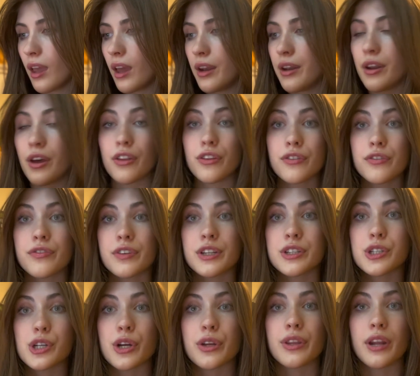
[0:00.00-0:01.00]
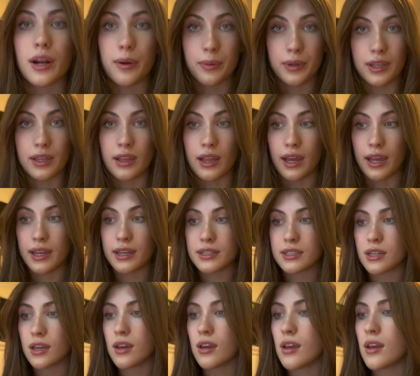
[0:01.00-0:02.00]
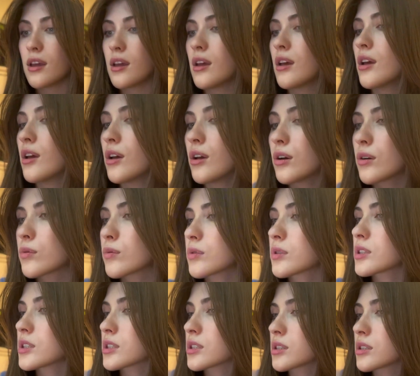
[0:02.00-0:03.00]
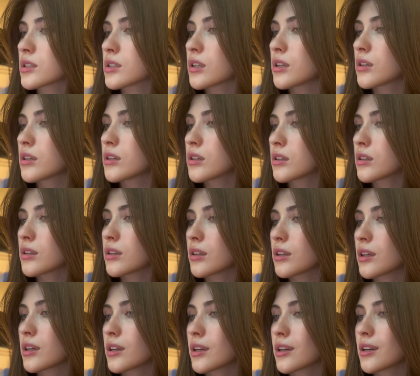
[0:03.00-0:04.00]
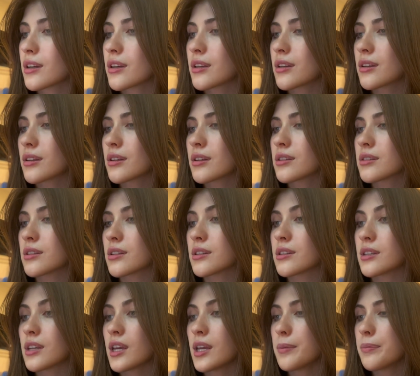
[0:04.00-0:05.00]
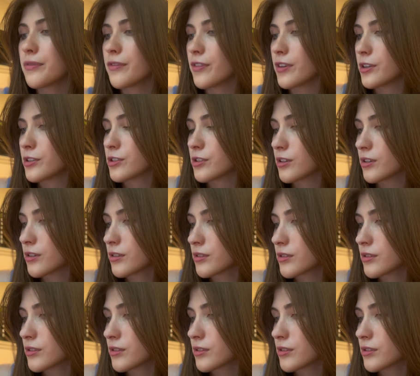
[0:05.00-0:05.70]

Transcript: another feature that I really liked was like, it's a tape feature.